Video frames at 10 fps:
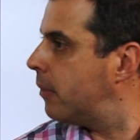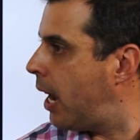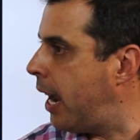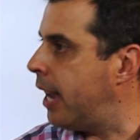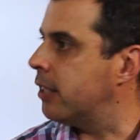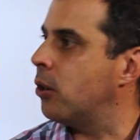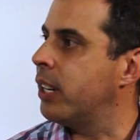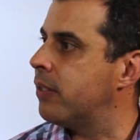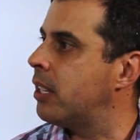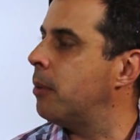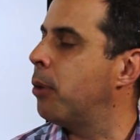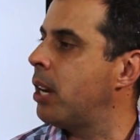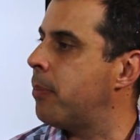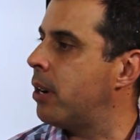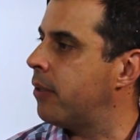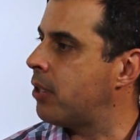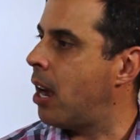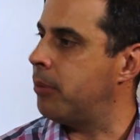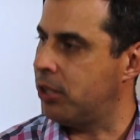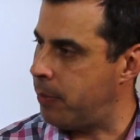And so it gives the bookkeeper enough
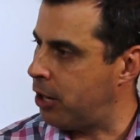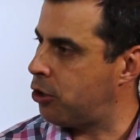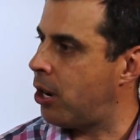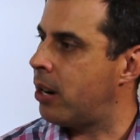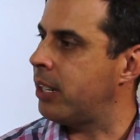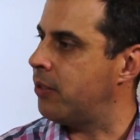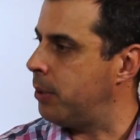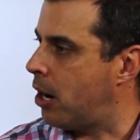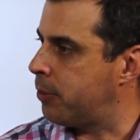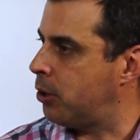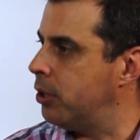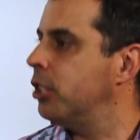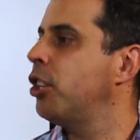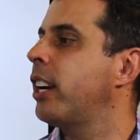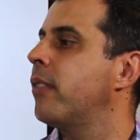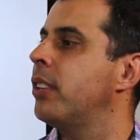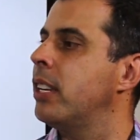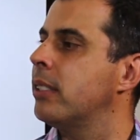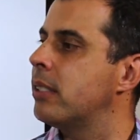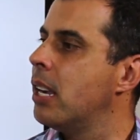time just to make sure, it gives me an opportunity to check
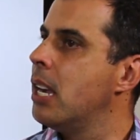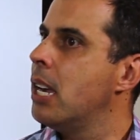everything's